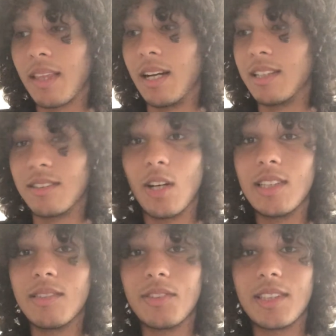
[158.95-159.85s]
It's not
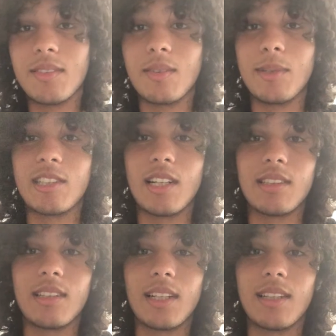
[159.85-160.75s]
easy for teams to make
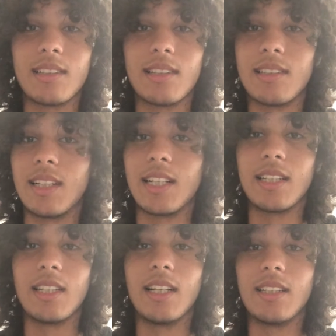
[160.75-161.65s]
chances against Arsenal, and
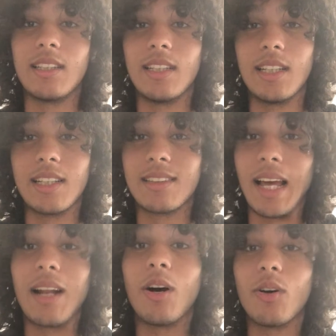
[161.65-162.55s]
at the end of the day, that's
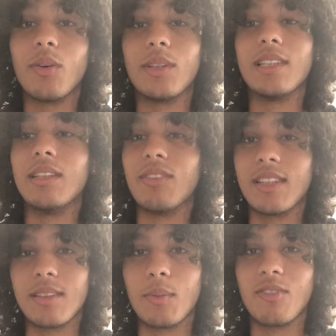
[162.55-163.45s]
kind of how you want the
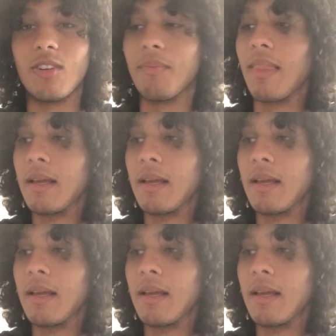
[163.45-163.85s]
defense to perform.